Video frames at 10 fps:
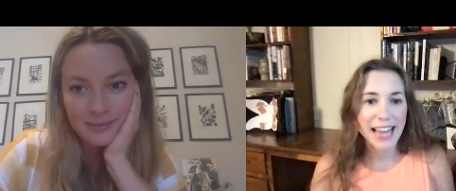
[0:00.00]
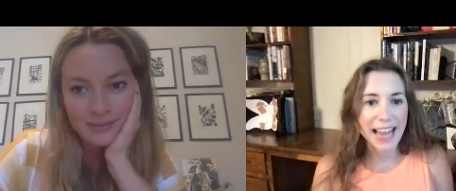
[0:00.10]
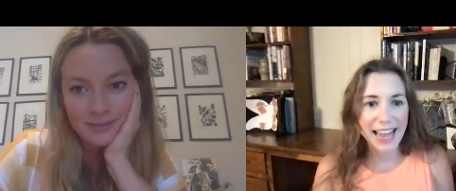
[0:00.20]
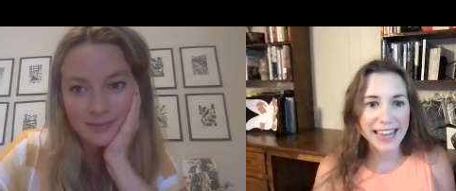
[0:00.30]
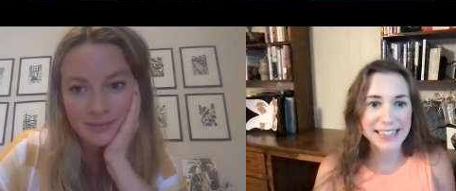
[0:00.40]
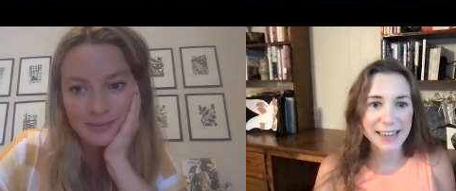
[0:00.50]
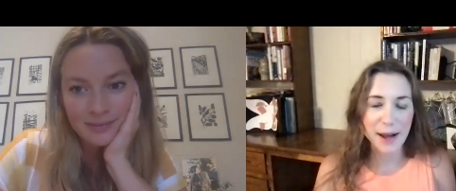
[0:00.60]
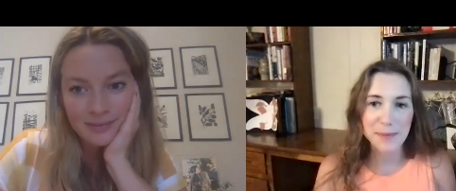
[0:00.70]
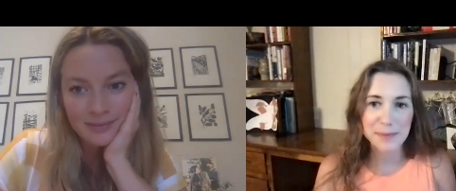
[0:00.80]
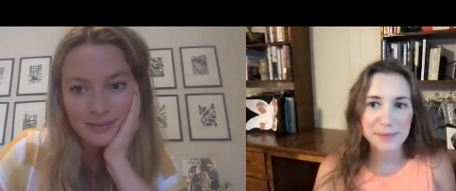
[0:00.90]
Speaker 1: and
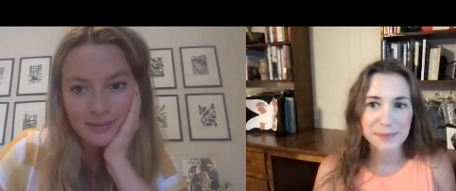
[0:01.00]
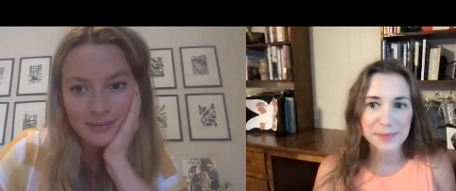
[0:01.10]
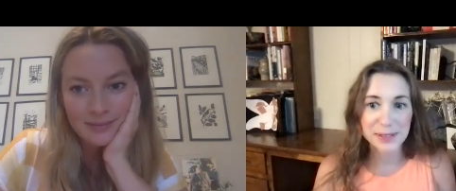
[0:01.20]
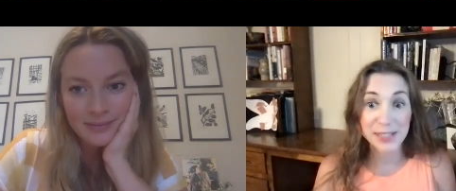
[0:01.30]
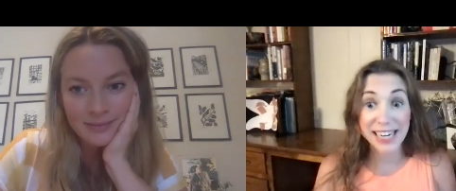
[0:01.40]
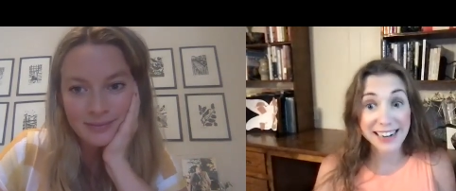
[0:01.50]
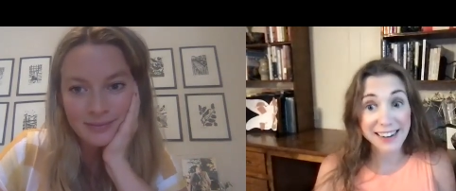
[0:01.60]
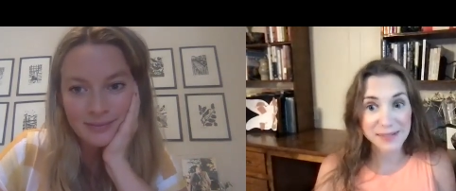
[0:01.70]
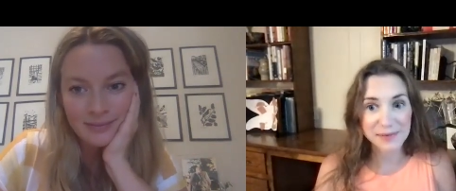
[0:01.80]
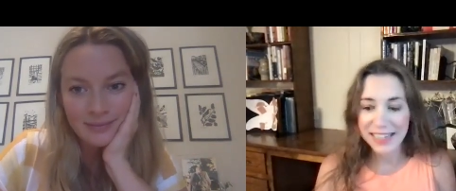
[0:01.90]
um, so check it
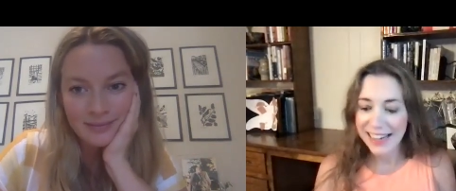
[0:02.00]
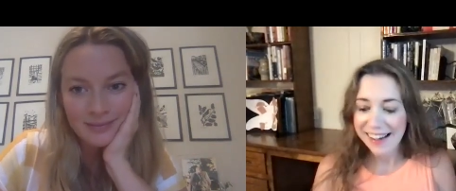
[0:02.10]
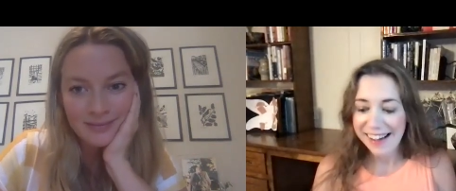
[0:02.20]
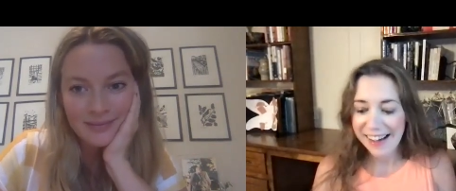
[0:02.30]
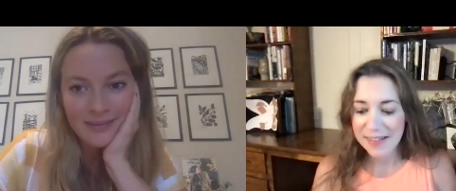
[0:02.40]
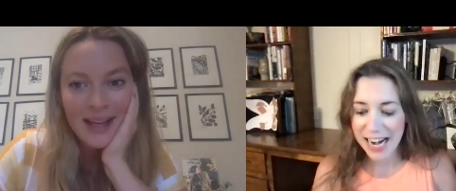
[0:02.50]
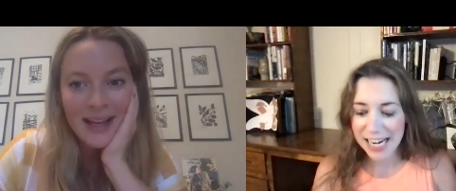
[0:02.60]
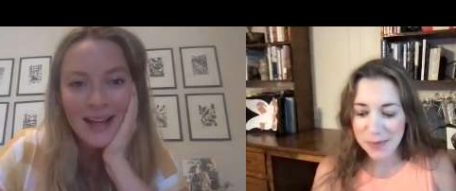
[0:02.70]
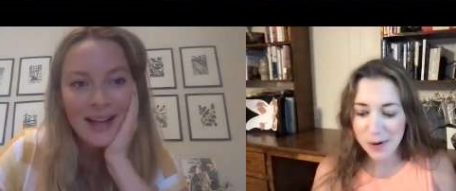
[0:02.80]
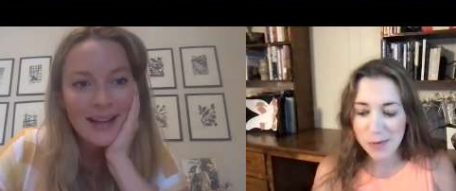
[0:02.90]
out uh,
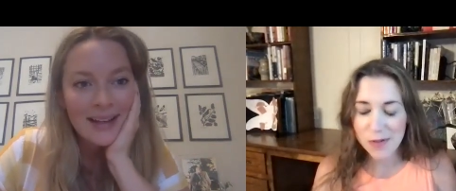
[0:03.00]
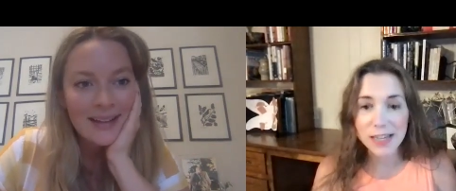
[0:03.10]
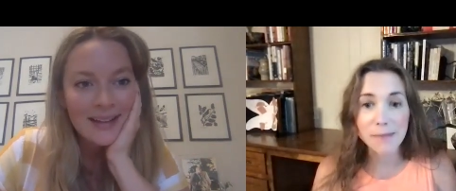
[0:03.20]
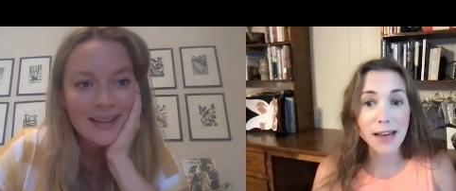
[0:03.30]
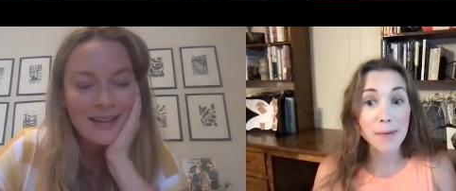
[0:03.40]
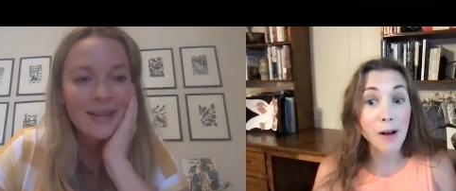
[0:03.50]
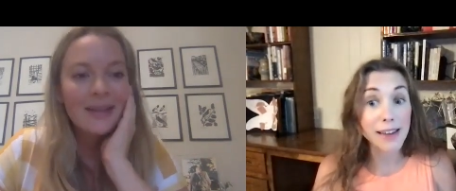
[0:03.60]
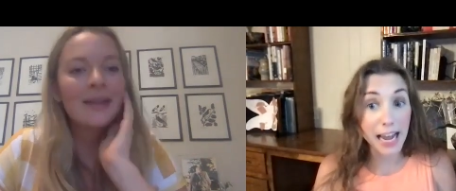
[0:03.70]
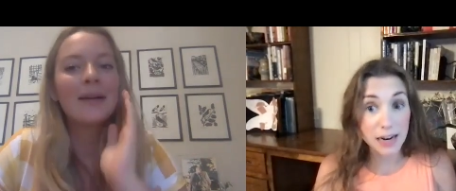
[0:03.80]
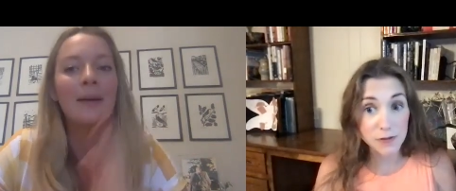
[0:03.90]
next we'll move to metabolic
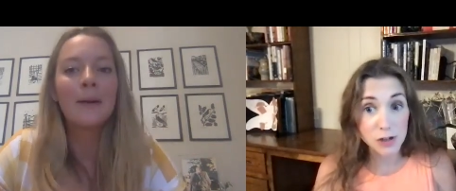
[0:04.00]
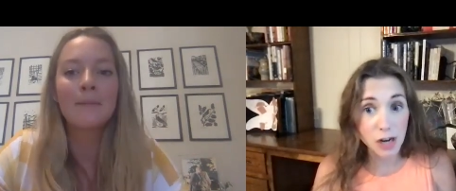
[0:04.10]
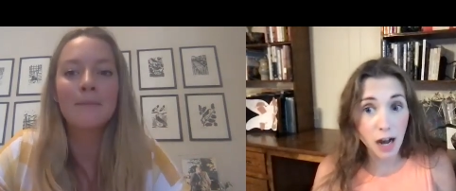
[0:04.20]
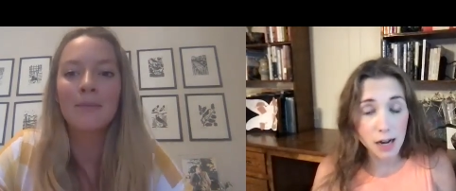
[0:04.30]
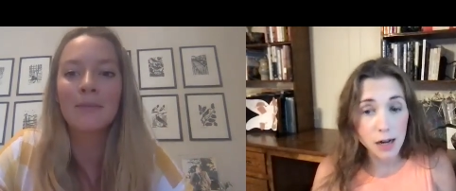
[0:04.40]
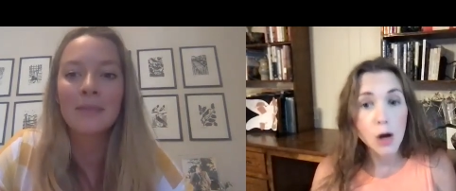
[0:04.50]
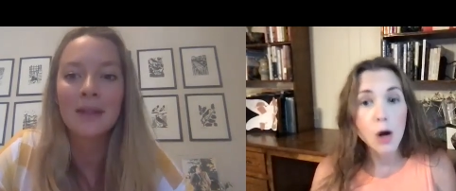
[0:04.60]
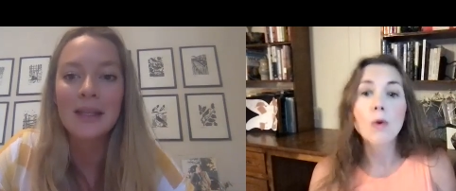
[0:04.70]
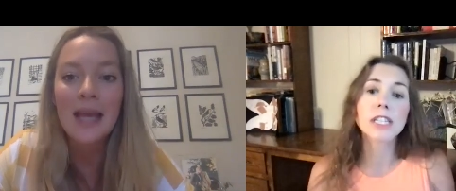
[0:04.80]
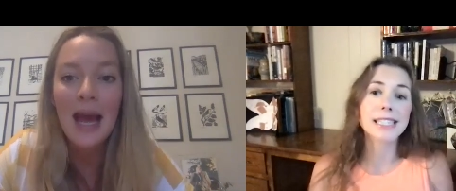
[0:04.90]
aftershock
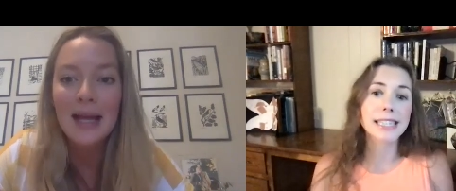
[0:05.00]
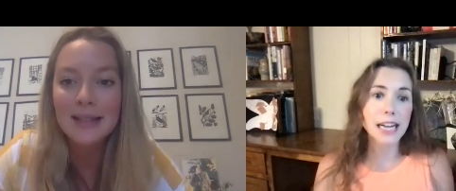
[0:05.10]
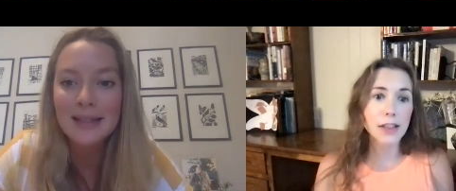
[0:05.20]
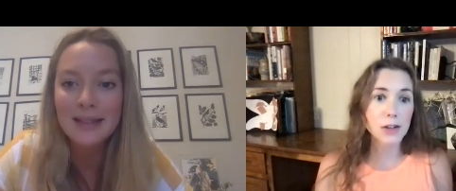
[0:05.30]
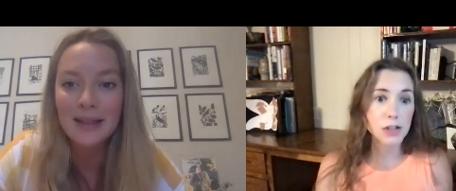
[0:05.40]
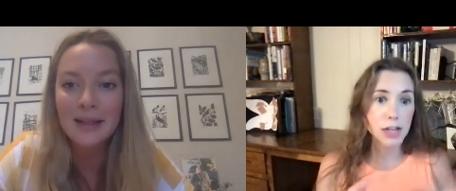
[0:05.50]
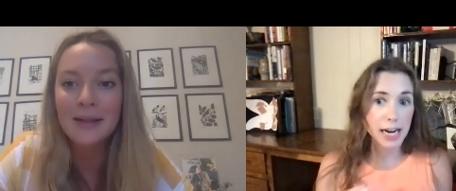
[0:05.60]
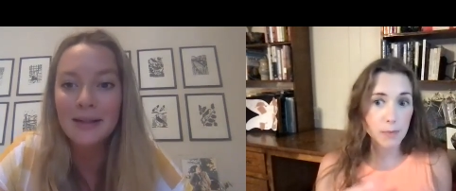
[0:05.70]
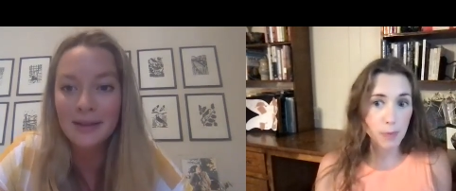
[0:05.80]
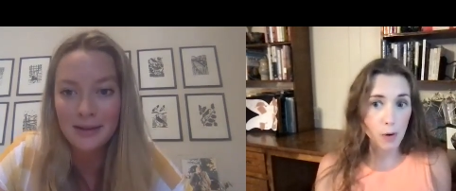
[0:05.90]
which yes. is another
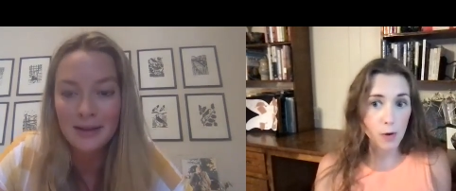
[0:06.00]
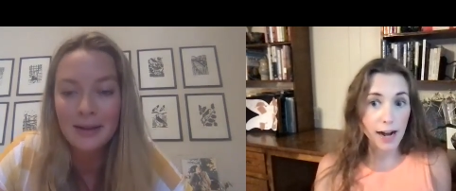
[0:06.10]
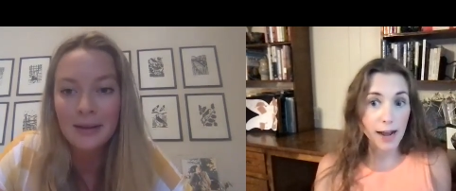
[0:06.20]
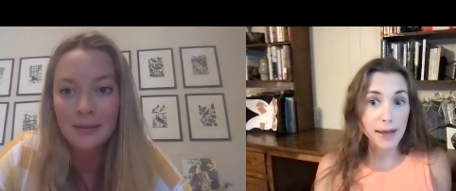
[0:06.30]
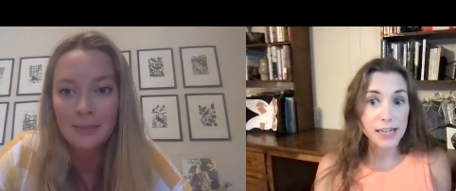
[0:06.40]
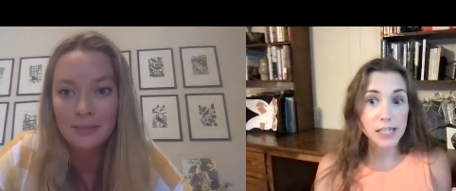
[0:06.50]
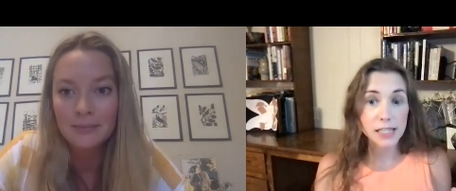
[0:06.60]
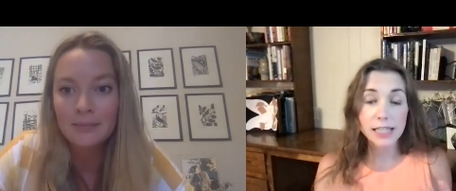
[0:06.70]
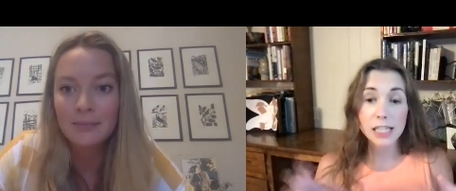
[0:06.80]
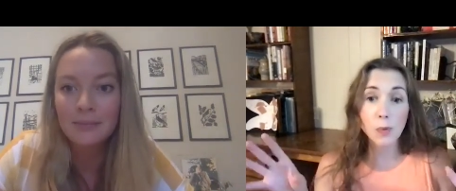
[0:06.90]
jade program and just
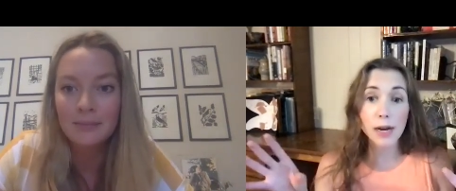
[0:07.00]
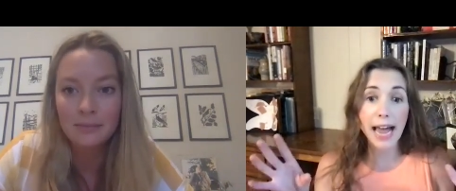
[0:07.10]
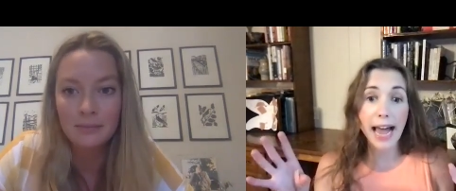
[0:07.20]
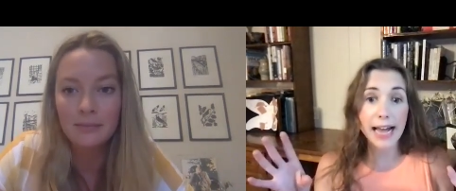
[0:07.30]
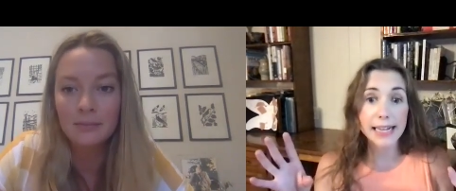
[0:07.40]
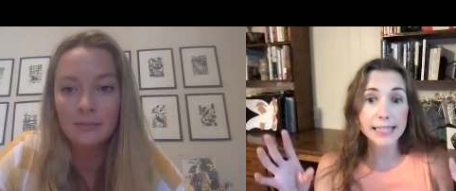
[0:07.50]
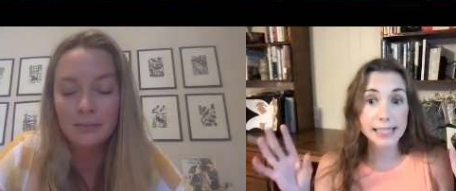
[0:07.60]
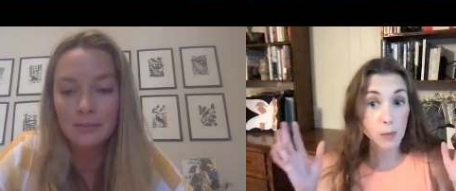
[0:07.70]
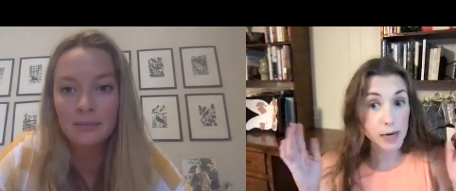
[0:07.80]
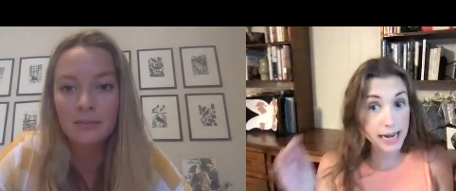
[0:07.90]
this one has is
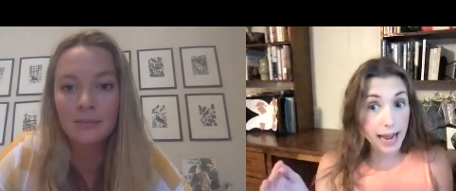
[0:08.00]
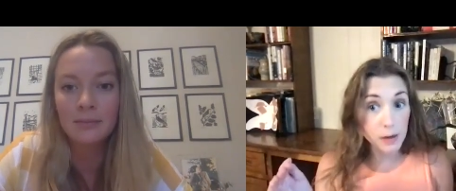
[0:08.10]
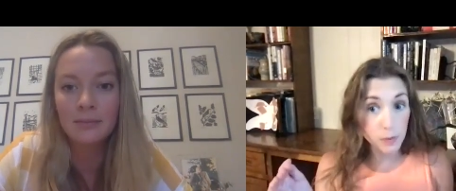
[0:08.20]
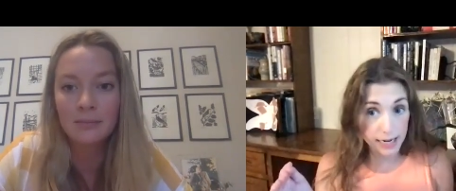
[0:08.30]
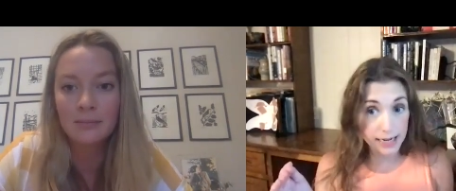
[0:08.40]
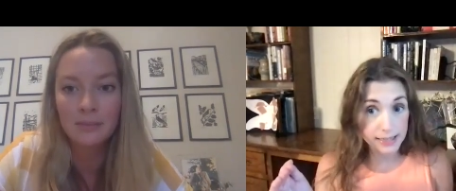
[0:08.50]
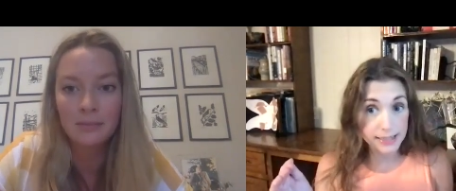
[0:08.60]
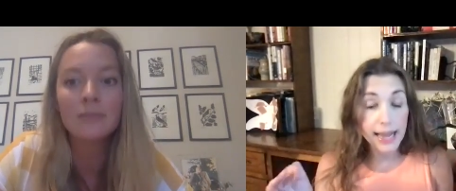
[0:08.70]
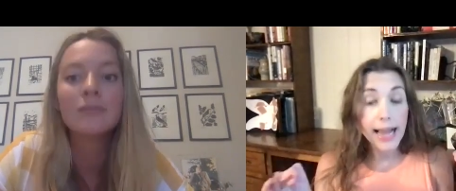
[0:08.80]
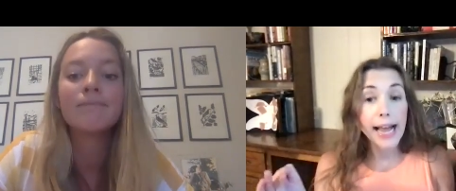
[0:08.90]
only nine weeks
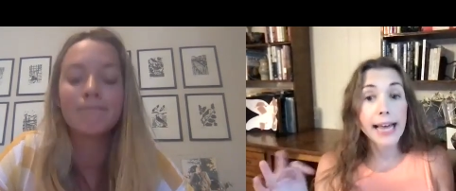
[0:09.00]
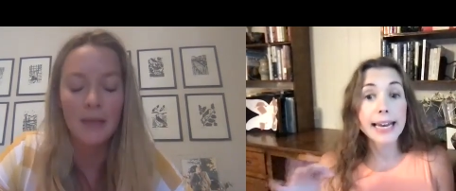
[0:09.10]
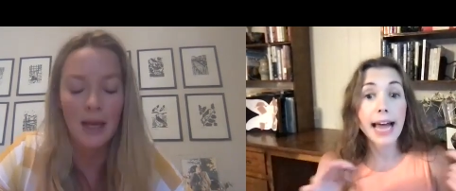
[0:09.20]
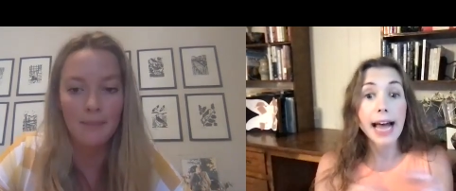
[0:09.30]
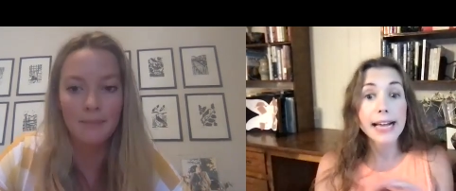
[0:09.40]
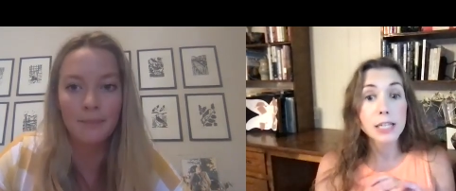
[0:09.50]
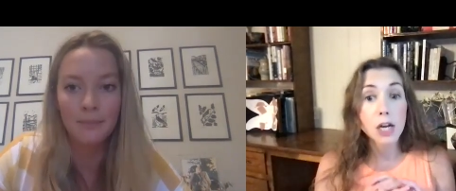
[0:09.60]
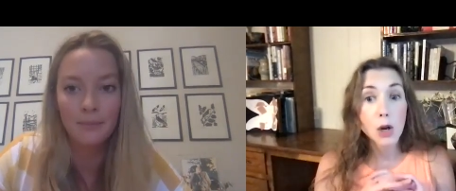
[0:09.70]
and yeah. it has